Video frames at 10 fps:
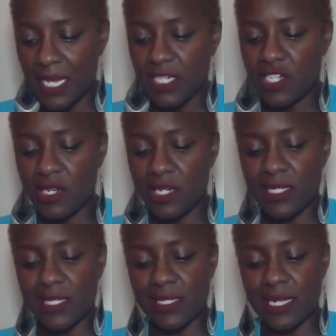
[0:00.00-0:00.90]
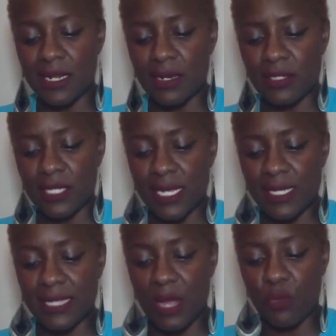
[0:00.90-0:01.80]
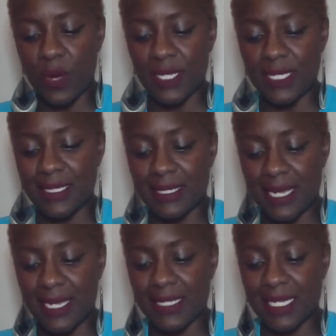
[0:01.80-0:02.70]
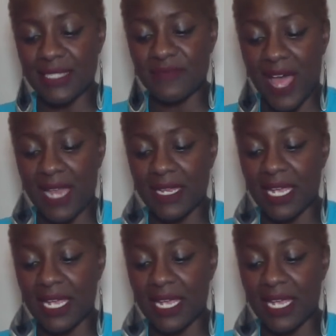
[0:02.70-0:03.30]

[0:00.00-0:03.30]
She listens and understands that what he says is valid